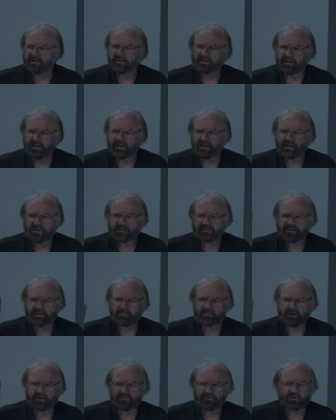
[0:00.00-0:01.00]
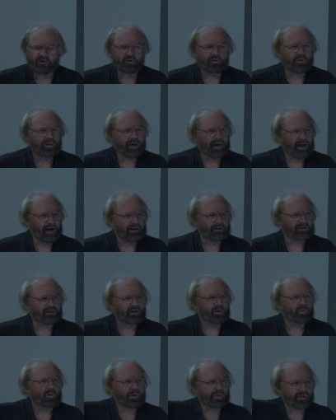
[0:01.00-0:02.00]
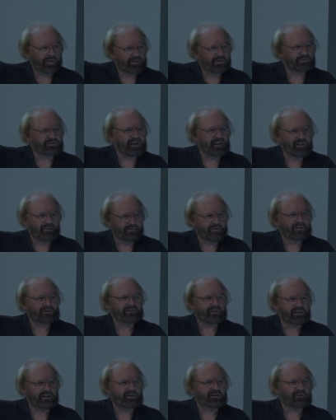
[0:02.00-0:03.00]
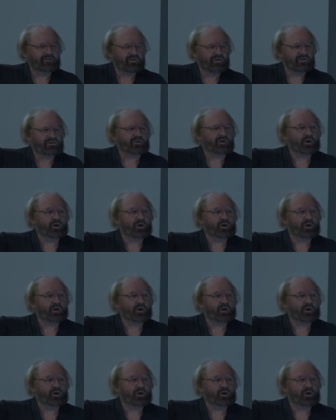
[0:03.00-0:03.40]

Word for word: Yeah, somebody do that with, say, the visa interviews.